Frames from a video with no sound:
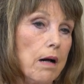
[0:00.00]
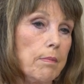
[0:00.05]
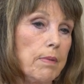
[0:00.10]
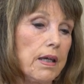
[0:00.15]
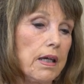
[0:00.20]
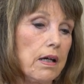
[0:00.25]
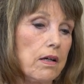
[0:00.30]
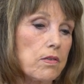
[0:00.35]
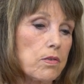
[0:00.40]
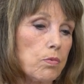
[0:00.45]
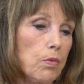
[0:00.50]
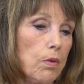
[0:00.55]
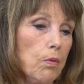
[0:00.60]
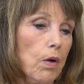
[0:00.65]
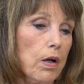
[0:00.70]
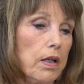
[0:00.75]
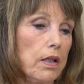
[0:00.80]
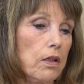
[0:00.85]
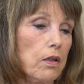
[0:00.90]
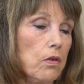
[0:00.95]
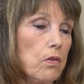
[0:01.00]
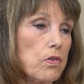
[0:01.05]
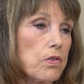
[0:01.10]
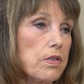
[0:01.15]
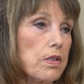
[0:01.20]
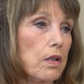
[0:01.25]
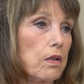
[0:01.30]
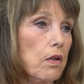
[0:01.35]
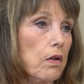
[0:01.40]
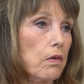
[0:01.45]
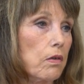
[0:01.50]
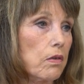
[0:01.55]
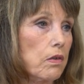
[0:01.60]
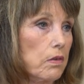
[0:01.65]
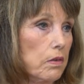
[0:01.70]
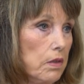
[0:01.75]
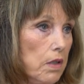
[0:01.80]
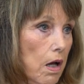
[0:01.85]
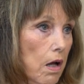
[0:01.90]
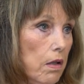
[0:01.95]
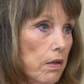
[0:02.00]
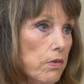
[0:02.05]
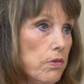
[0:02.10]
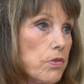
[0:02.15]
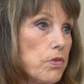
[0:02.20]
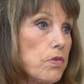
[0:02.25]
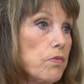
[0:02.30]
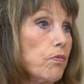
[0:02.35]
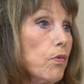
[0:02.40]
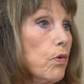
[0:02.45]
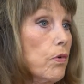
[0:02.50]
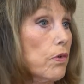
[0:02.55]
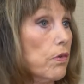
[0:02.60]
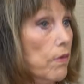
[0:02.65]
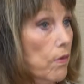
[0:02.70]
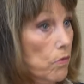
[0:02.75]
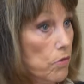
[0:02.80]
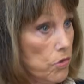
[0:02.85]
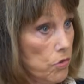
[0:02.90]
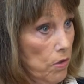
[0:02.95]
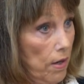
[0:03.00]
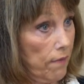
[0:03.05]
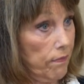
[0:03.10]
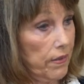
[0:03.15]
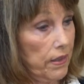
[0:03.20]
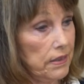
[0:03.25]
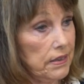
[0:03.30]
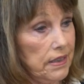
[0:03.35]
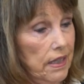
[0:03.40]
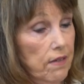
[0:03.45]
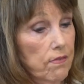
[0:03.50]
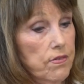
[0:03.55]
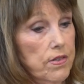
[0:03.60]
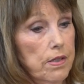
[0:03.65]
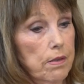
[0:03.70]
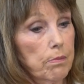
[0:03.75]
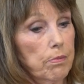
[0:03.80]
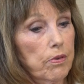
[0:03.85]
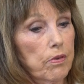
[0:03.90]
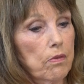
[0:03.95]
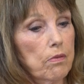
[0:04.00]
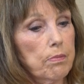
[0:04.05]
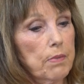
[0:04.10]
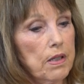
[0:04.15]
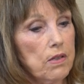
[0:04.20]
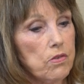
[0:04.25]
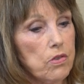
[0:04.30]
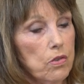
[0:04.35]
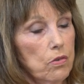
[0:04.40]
Because we want to use the local dollars for those traffic safety improvements.